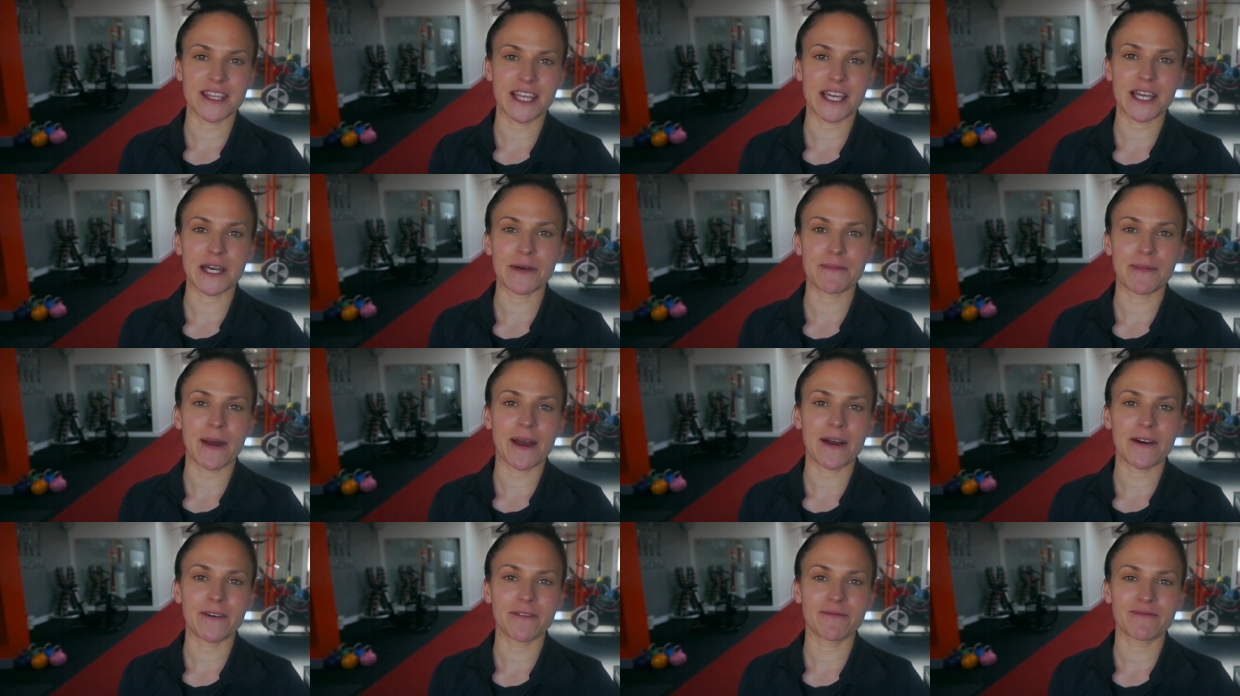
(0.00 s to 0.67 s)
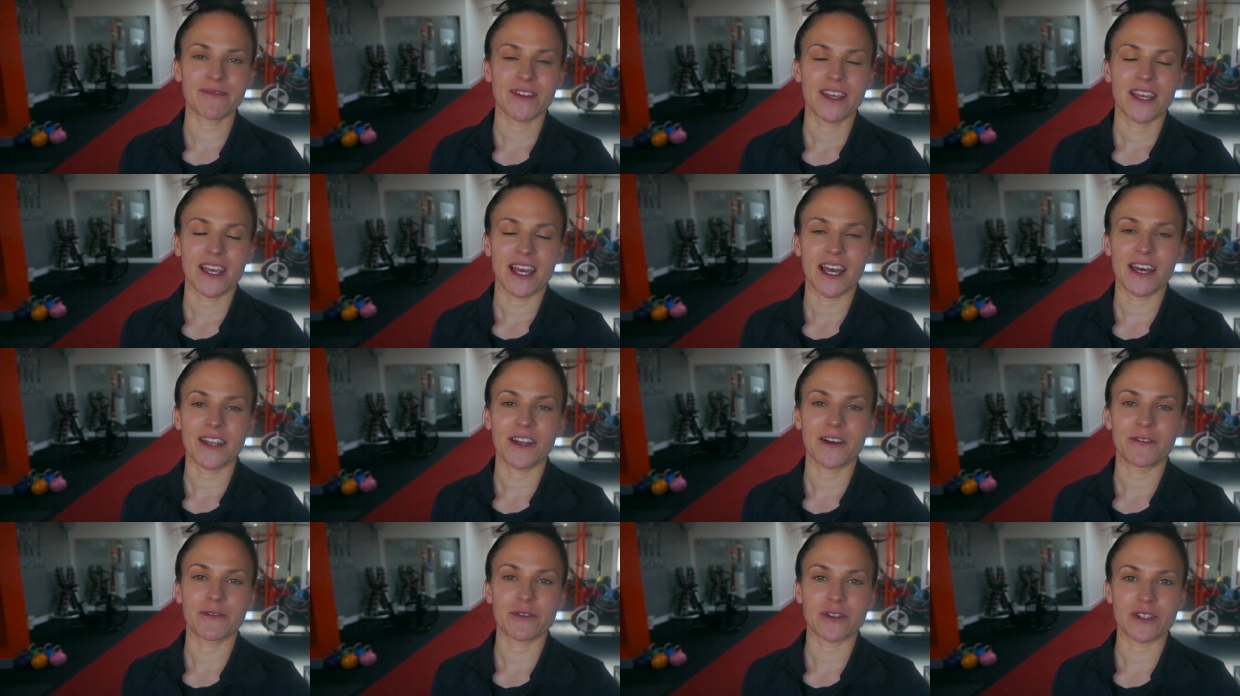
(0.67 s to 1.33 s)
to think about
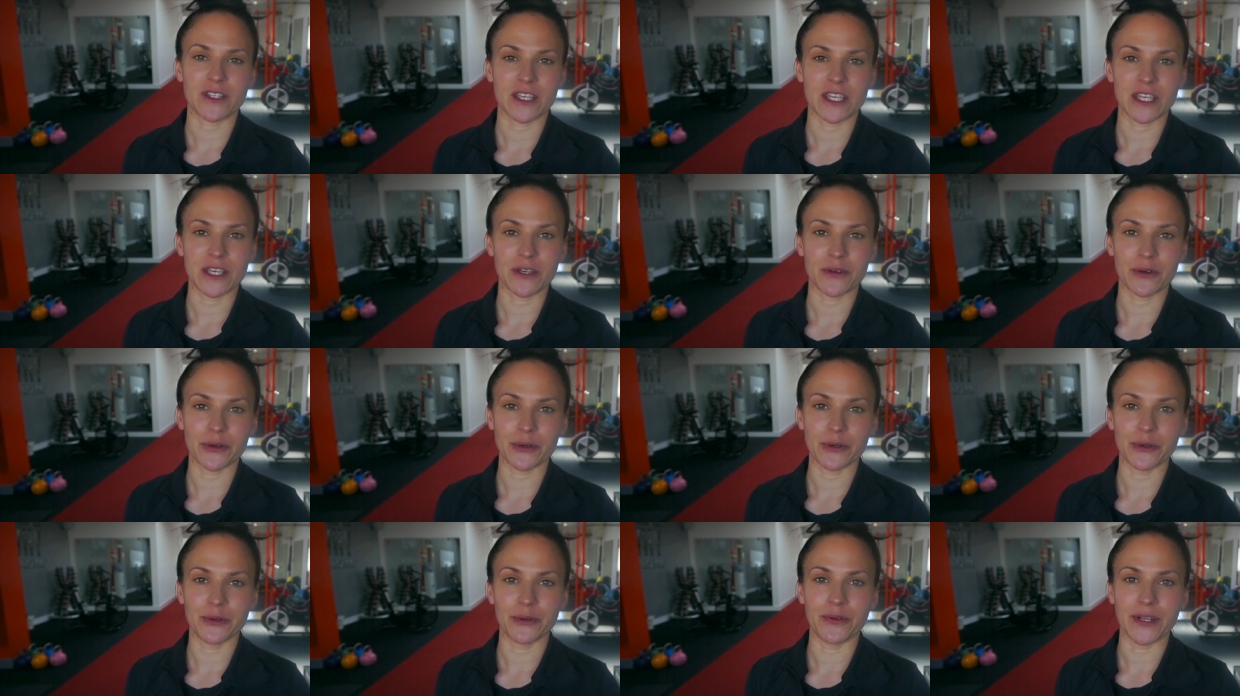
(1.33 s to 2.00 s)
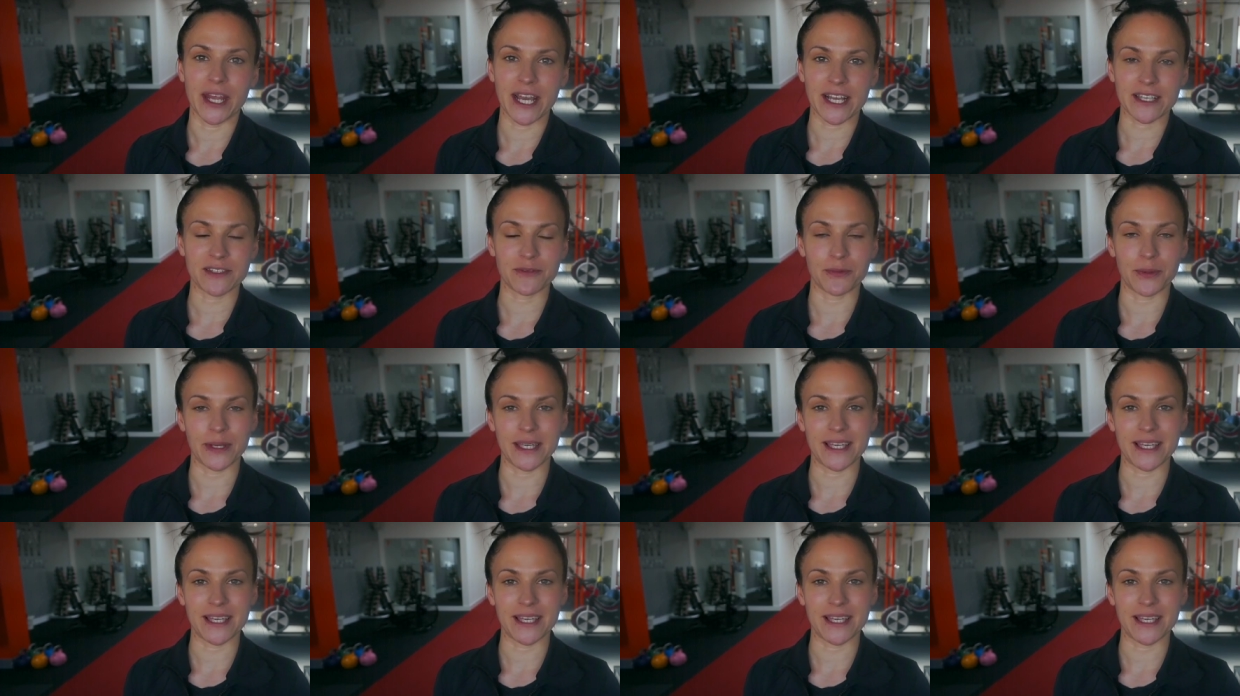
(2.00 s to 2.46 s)
and I will see you all next